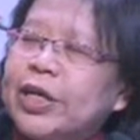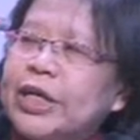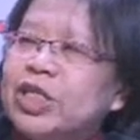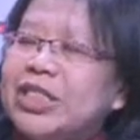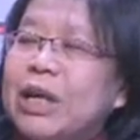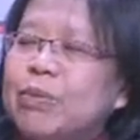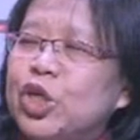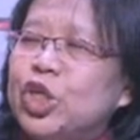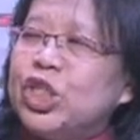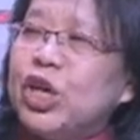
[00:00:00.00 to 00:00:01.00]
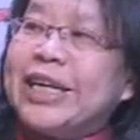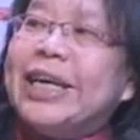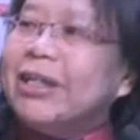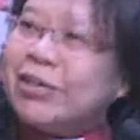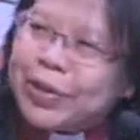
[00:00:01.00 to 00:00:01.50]
celebration did not
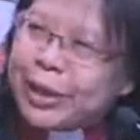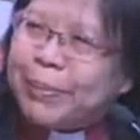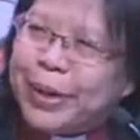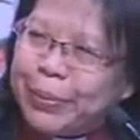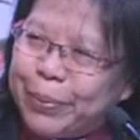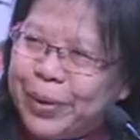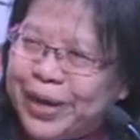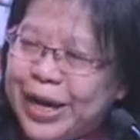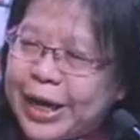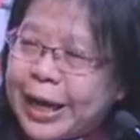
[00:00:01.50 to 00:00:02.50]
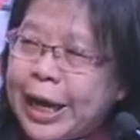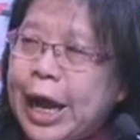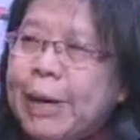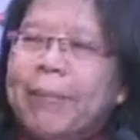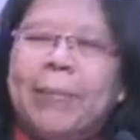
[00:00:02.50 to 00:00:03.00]
kill them anymore. Okay?
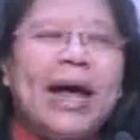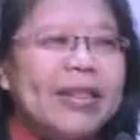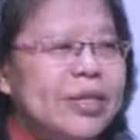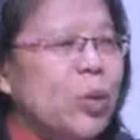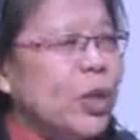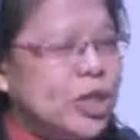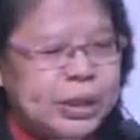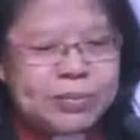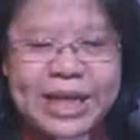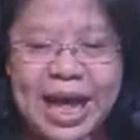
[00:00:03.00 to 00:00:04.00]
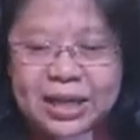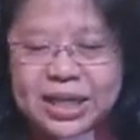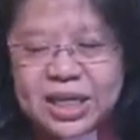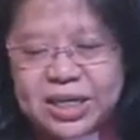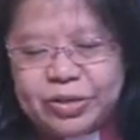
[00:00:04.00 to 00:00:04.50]
But wisdom tells
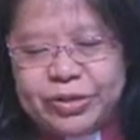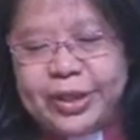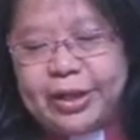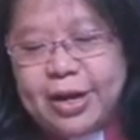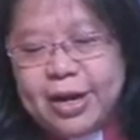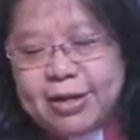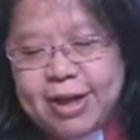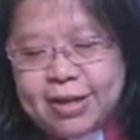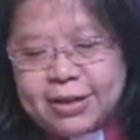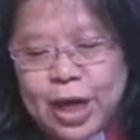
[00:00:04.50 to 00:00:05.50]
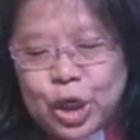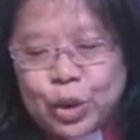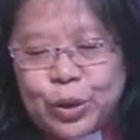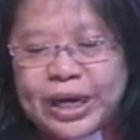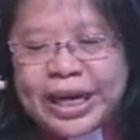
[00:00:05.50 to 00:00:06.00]
clearly that you
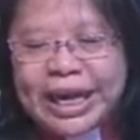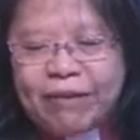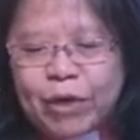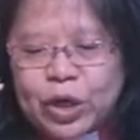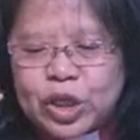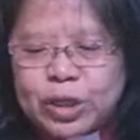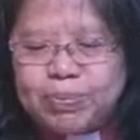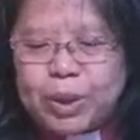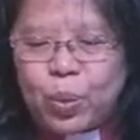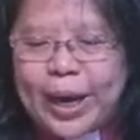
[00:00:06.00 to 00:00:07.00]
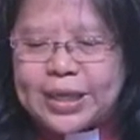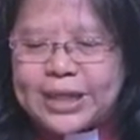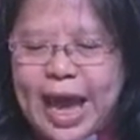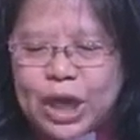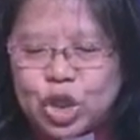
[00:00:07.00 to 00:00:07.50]
leave your simple ways
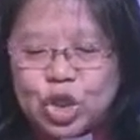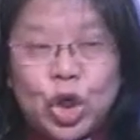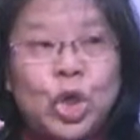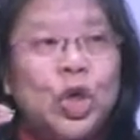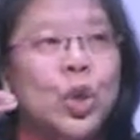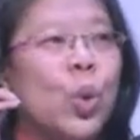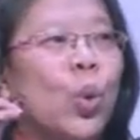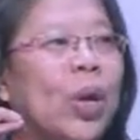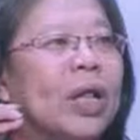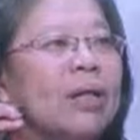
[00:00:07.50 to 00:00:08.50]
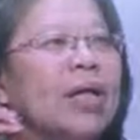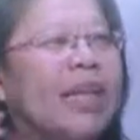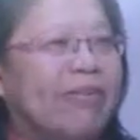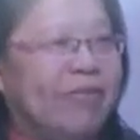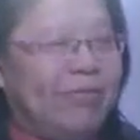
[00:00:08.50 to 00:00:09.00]
and you will live.